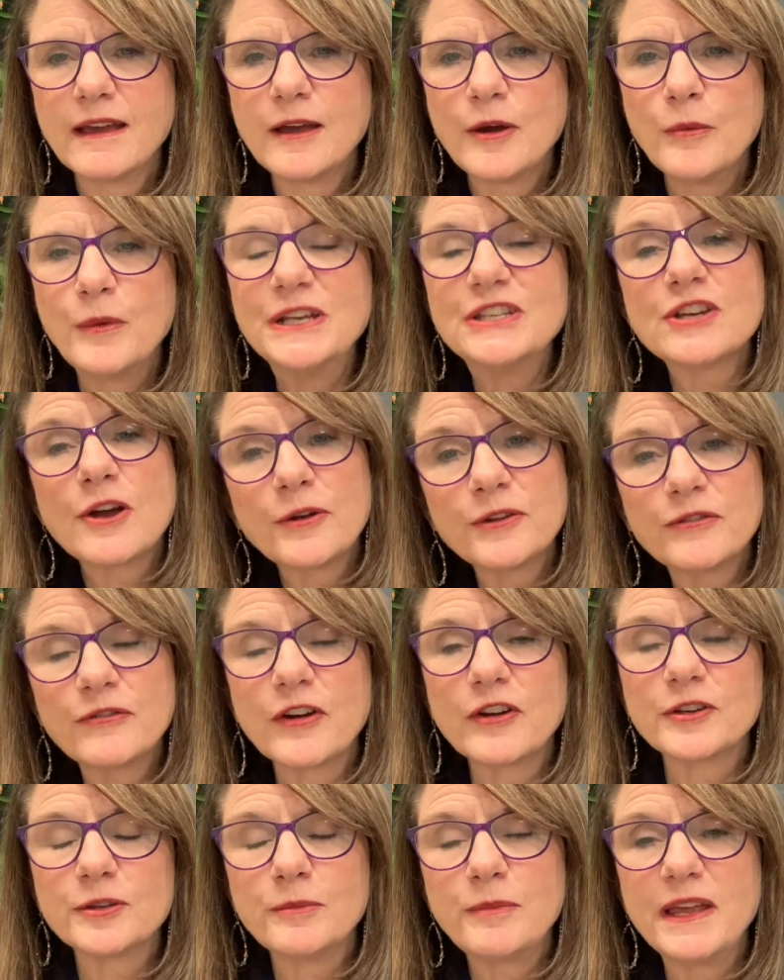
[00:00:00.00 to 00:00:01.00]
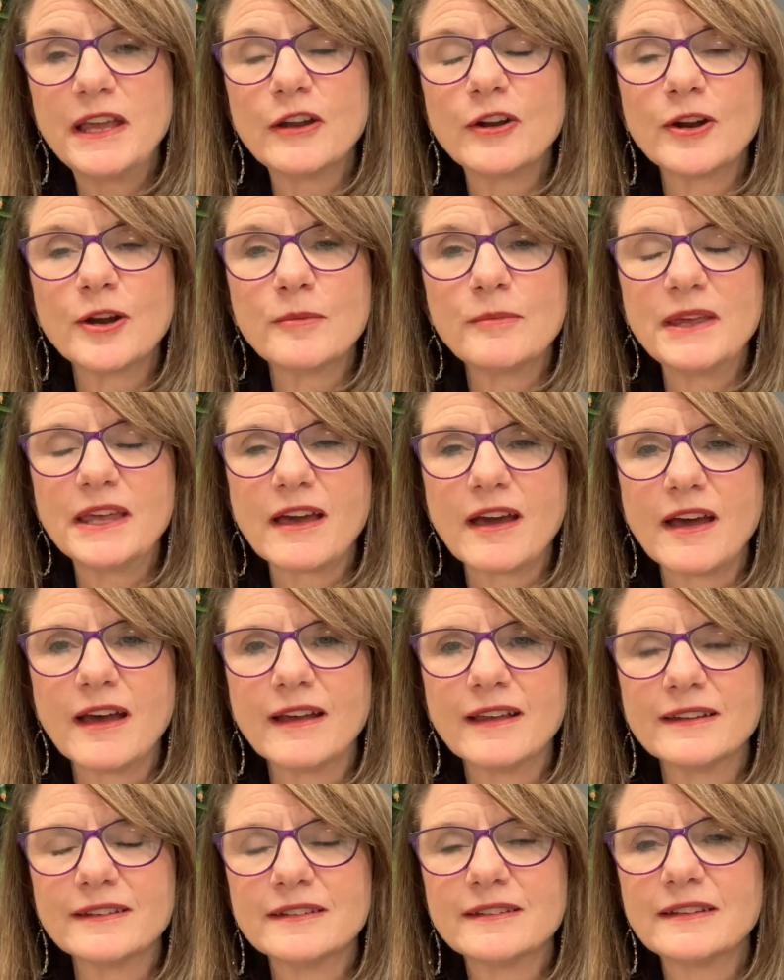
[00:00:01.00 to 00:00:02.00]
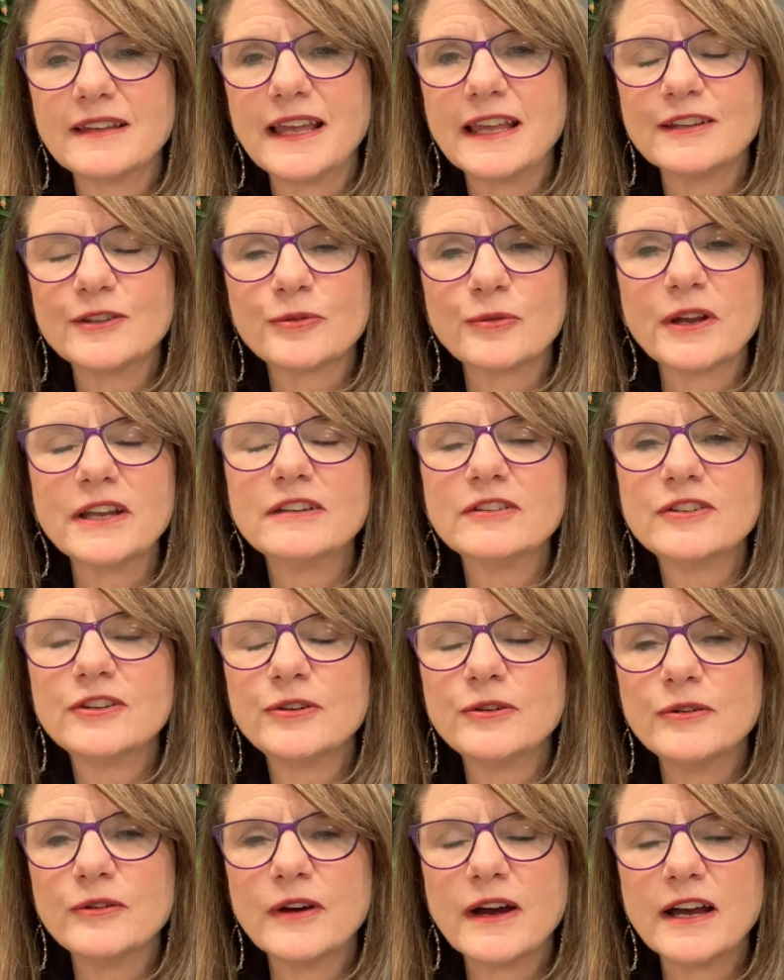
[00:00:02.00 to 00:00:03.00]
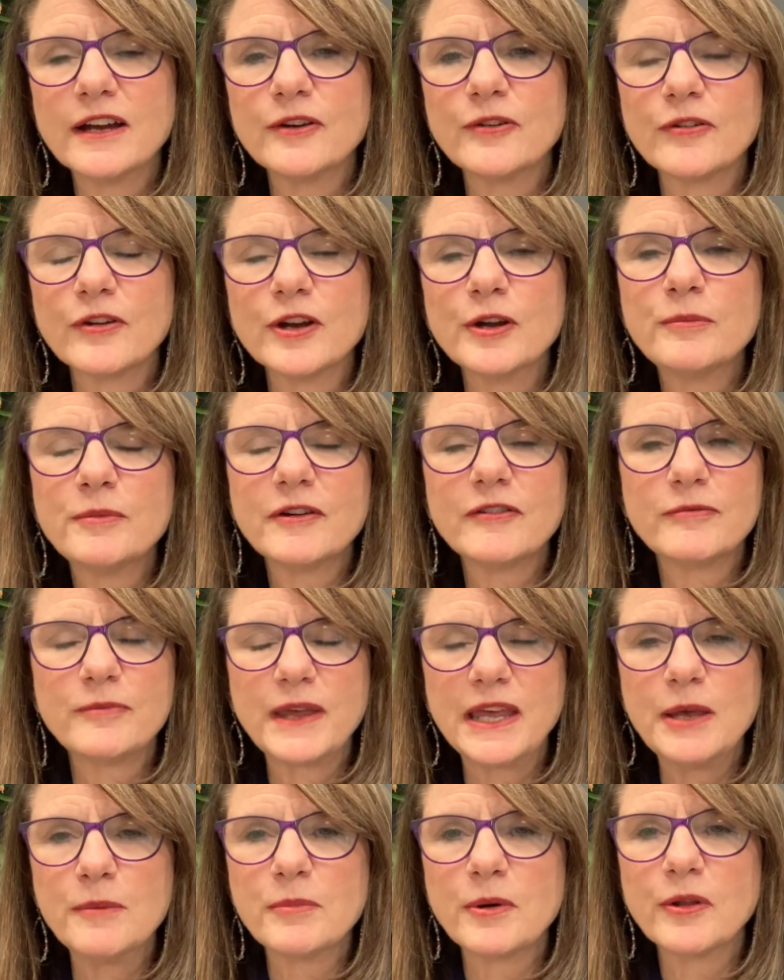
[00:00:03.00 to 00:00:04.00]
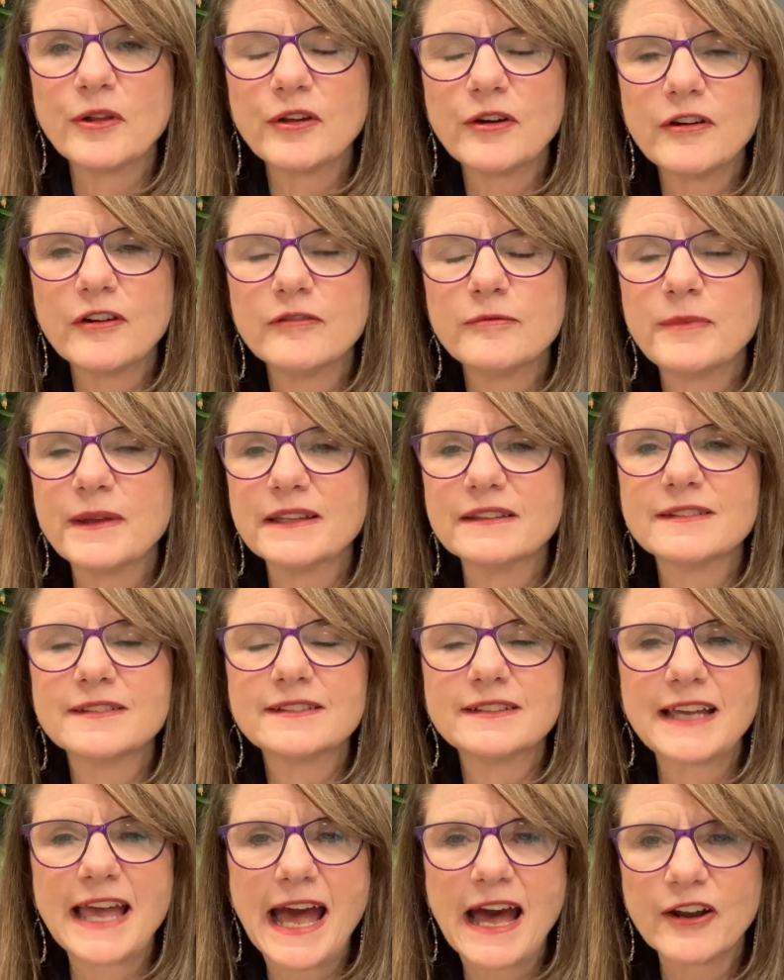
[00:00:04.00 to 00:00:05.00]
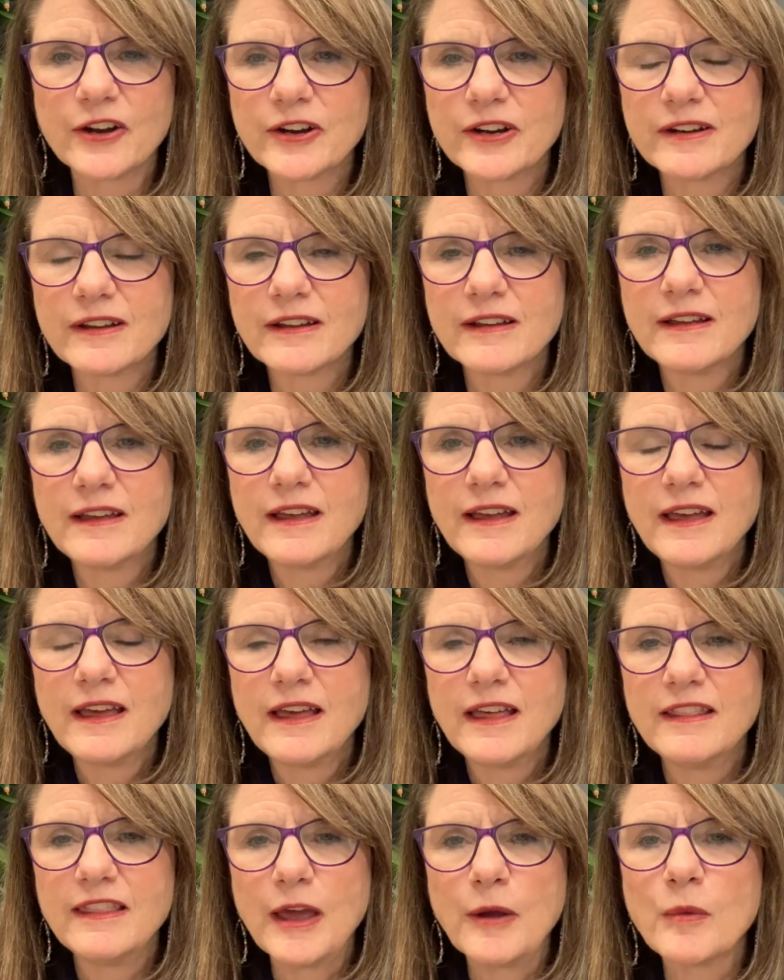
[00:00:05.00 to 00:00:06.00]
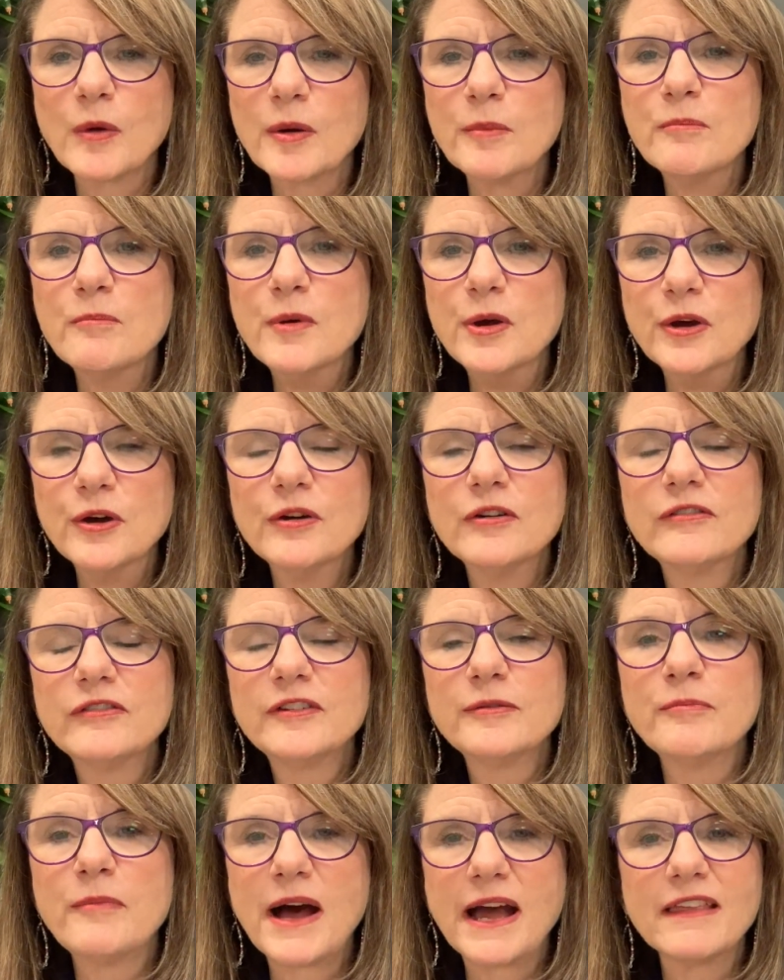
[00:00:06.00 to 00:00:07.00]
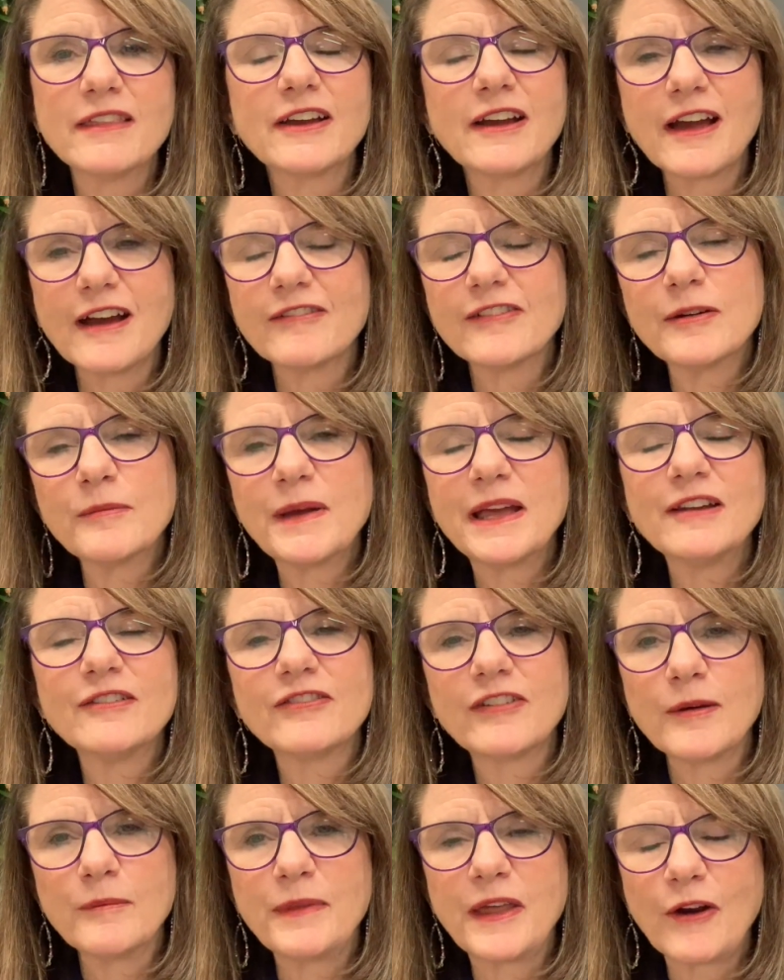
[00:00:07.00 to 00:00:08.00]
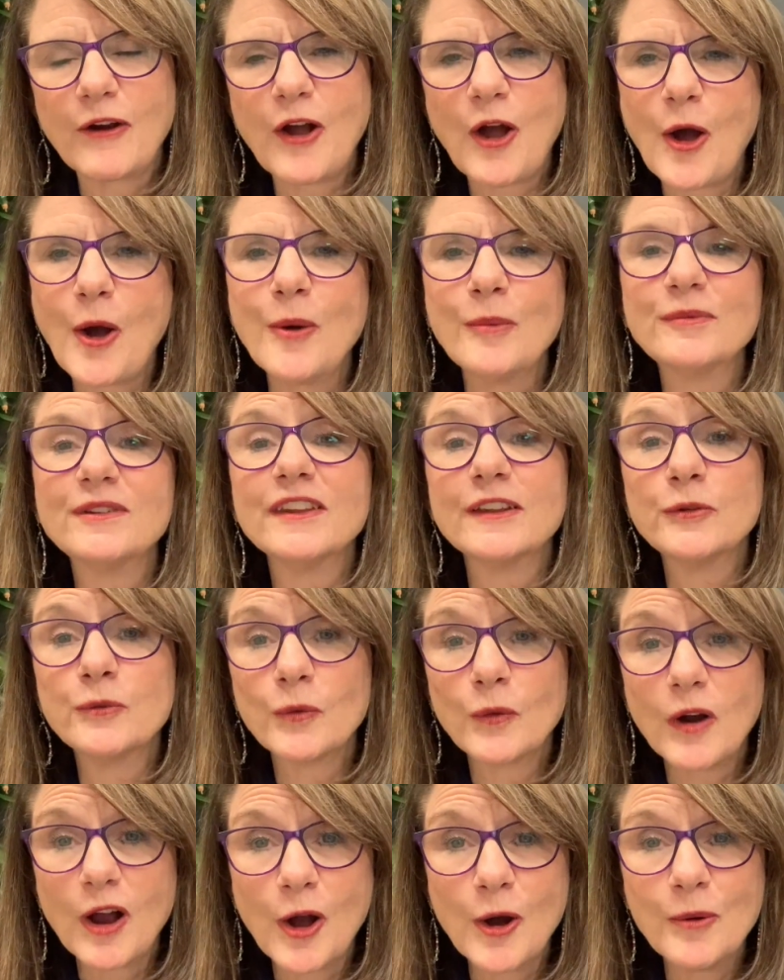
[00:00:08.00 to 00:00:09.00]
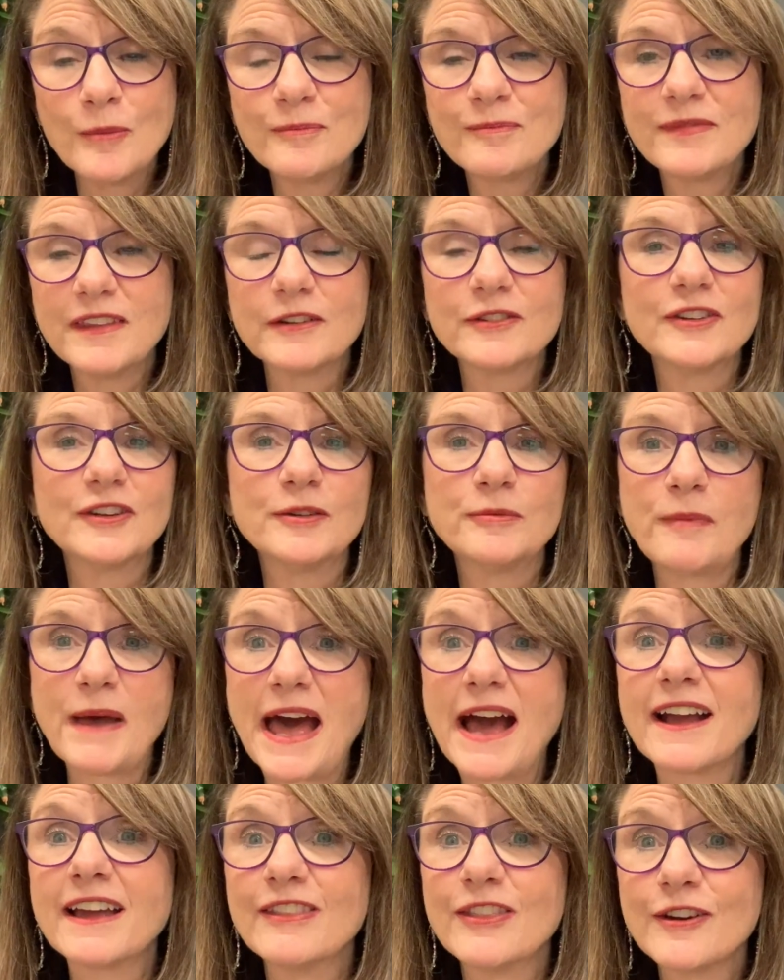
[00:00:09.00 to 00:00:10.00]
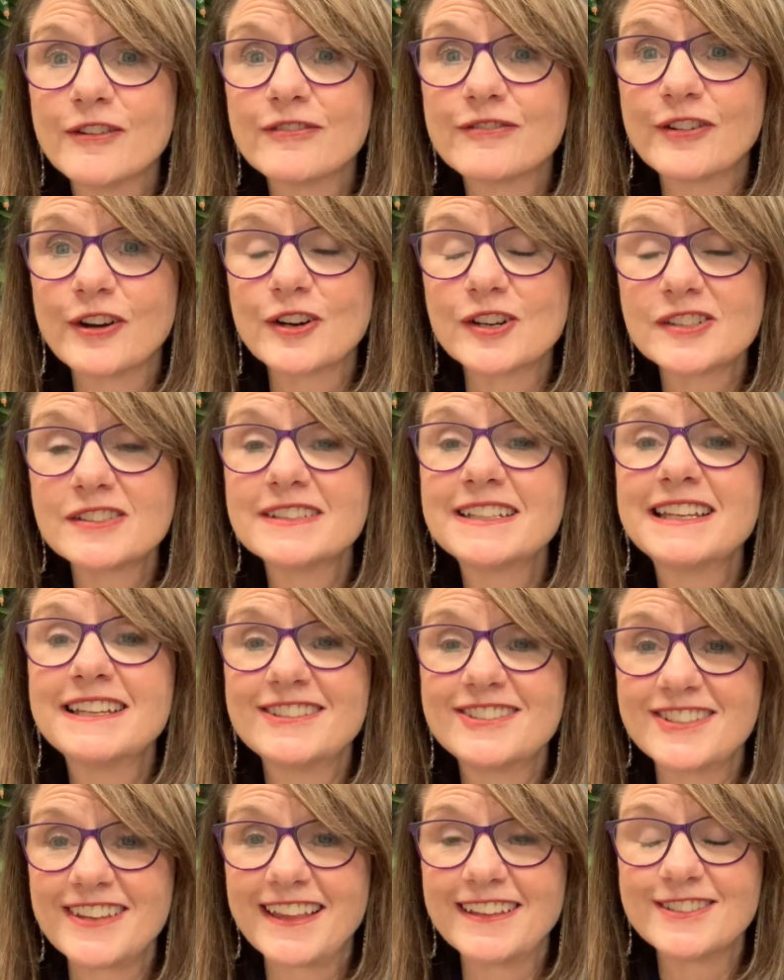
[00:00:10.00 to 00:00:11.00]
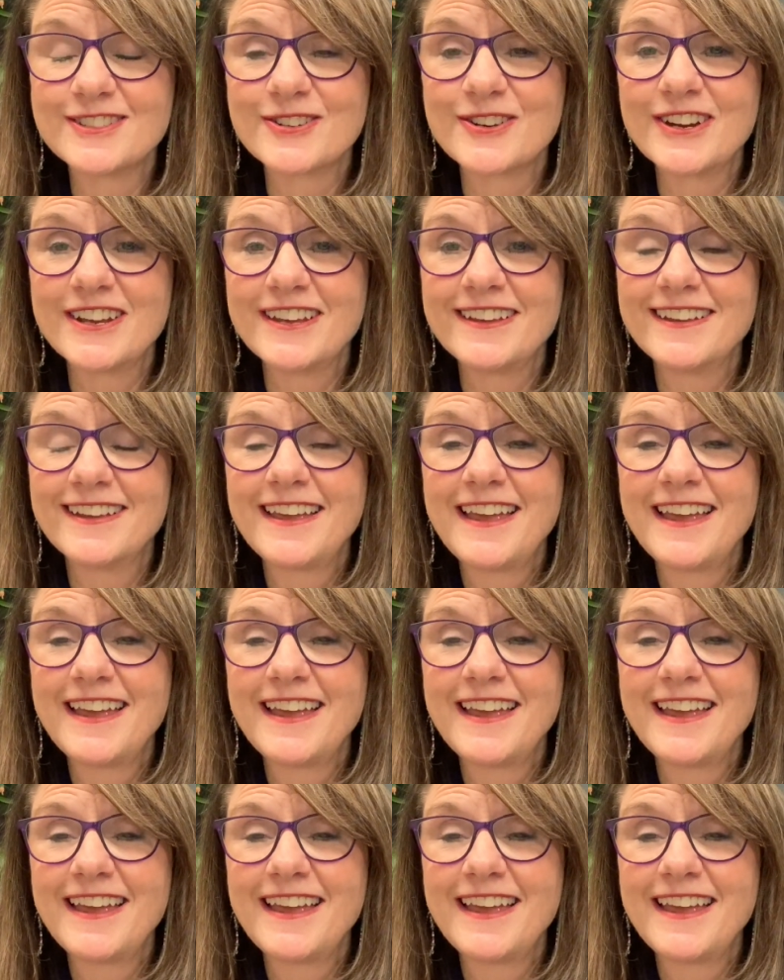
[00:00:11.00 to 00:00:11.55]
We chose 1 Peter because it's written to a group of people who have been scattered. They were moved by the government from their homes in Rome. This is back in the 1st century.